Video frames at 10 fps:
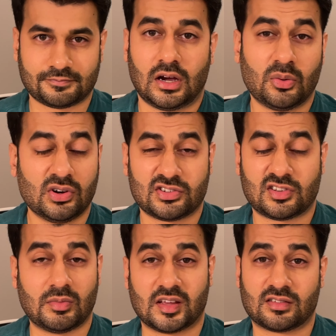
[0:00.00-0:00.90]
I want us to
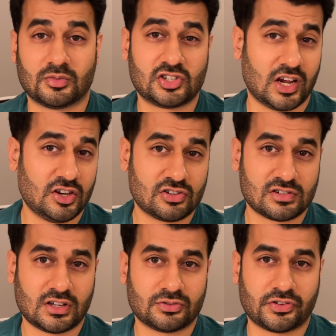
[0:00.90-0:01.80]
make some changes
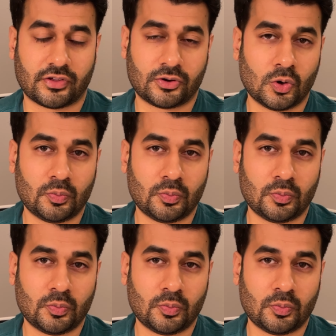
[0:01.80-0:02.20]
now to the code